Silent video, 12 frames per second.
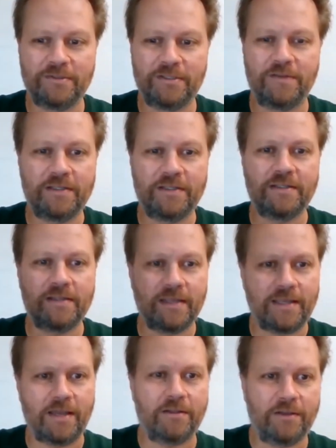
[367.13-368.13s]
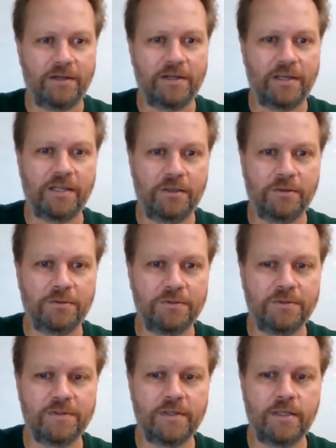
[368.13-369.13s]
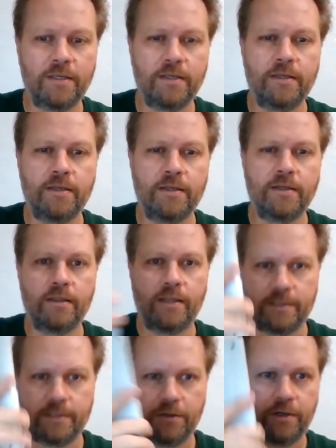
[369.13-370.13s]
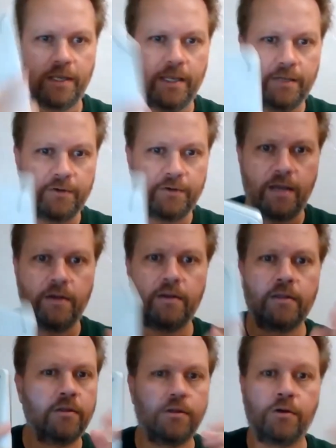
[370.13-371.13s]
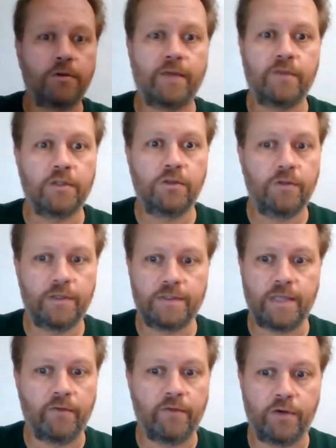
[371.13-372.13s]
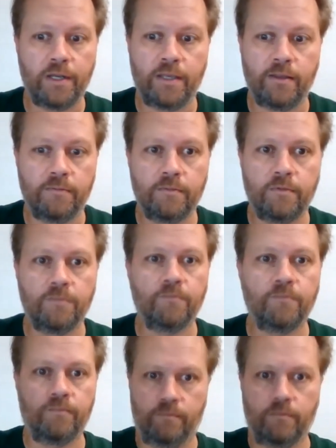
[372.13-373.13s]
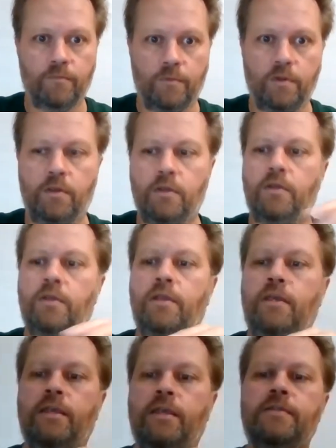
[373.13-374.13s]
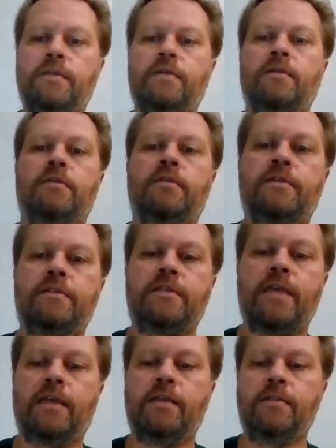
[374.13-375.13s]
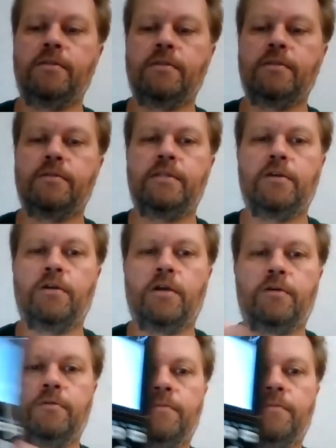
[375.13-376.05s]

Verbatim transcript: If this is the calculator you're going to use that's in your hand right now, you don't have to do this ever again. Hit second zero.